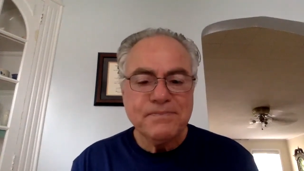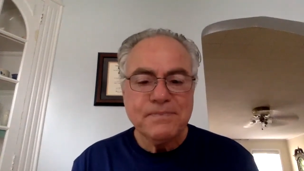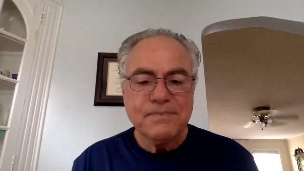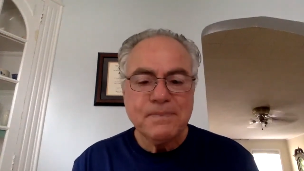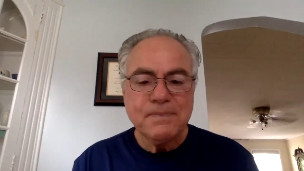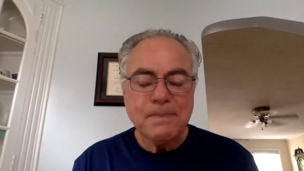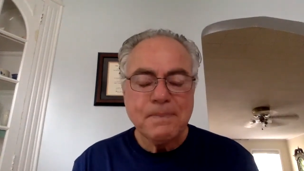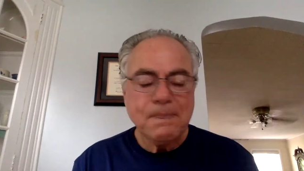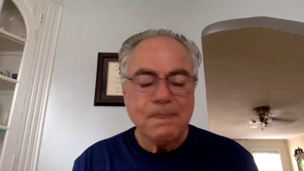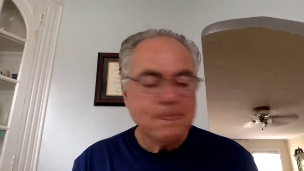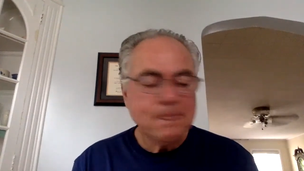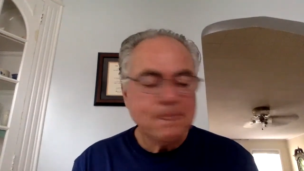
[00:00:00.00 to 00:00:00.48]

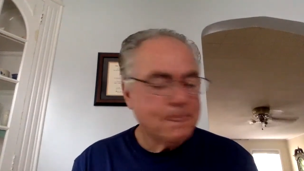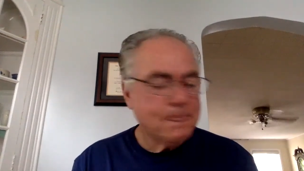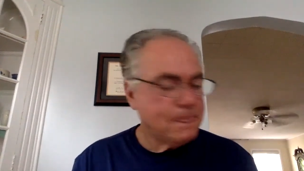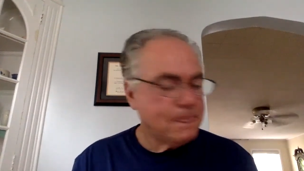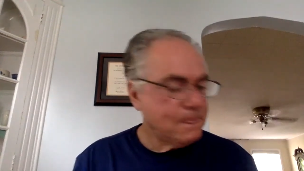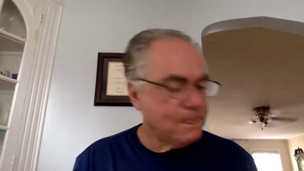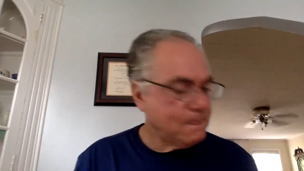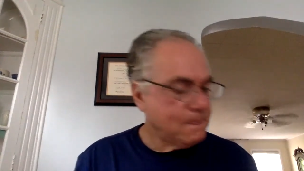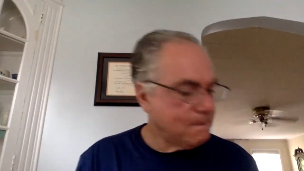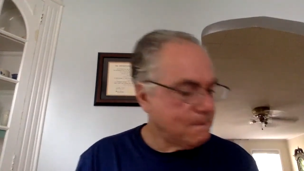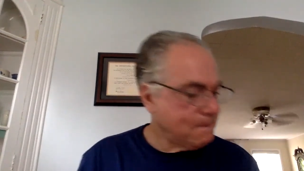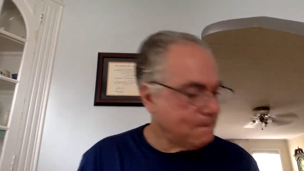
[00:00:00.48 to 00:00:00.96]

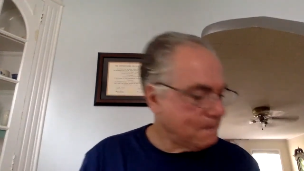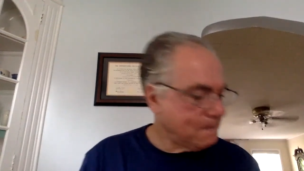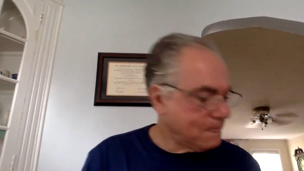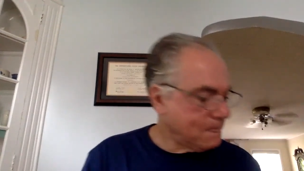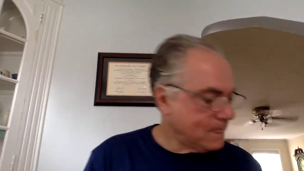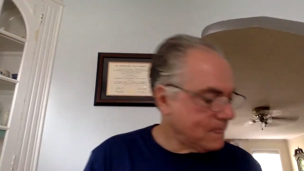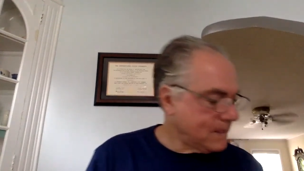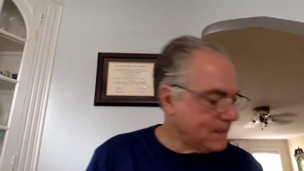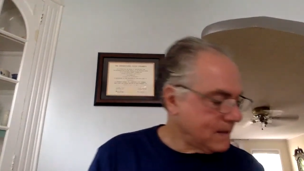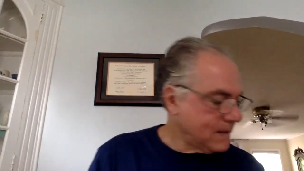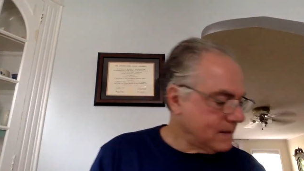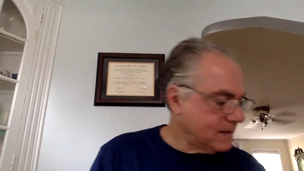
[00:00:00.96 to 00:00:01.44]

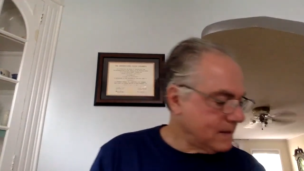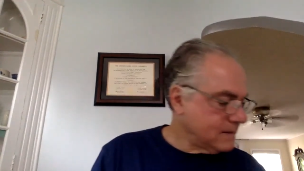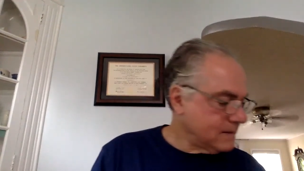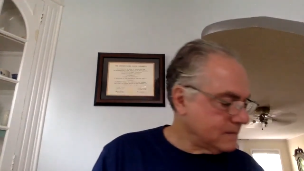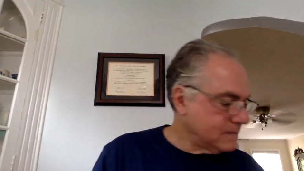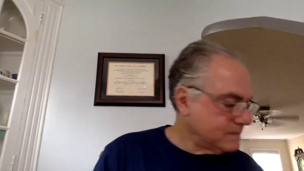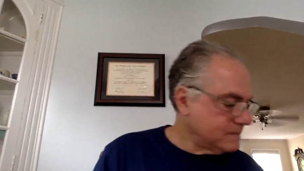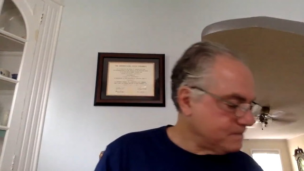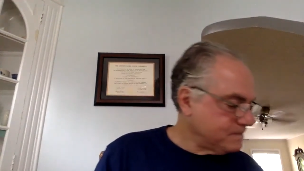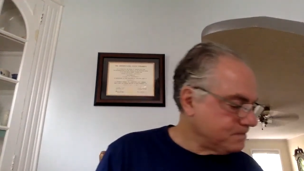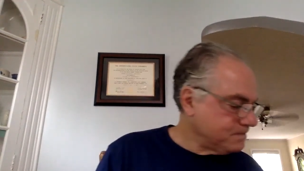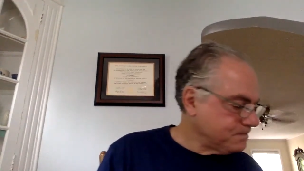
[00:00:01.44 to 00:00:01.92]

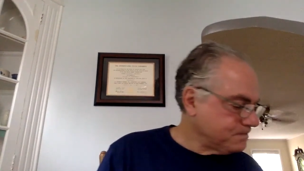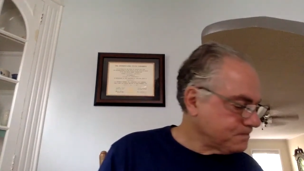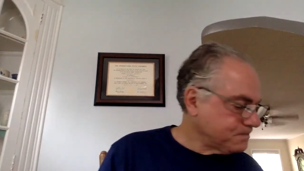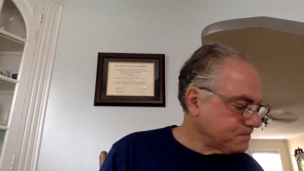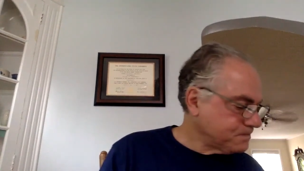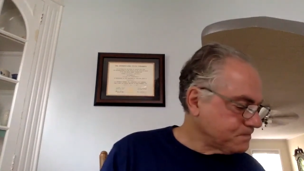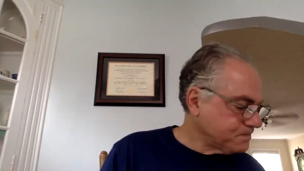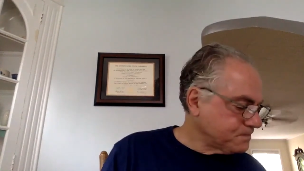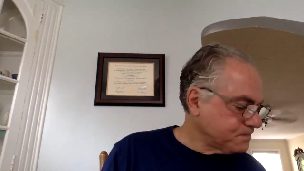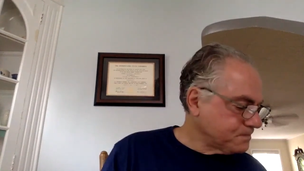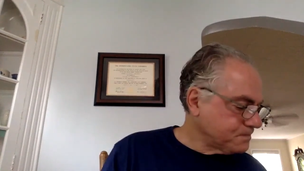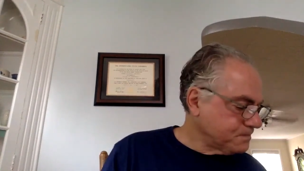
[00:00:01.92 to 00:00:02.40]

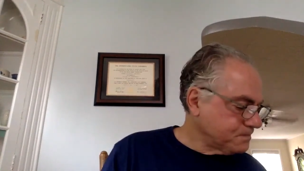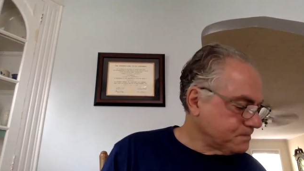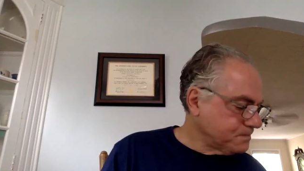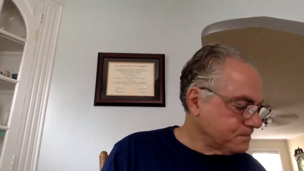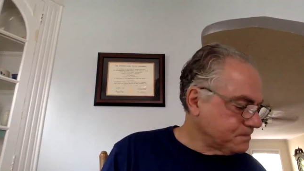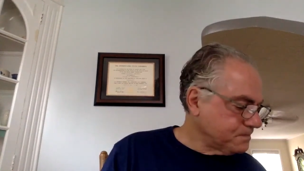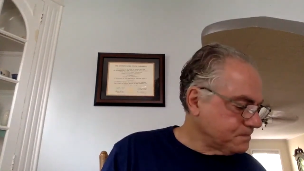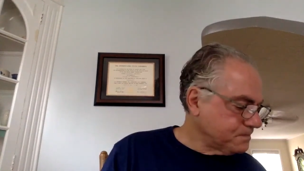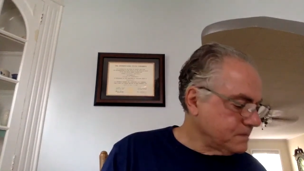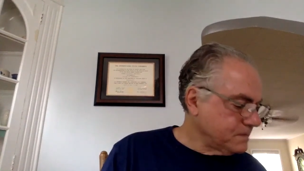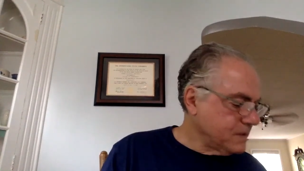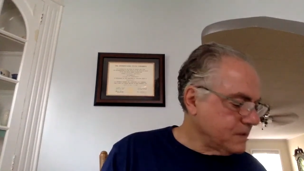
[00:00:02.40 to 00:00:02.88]
[no speech]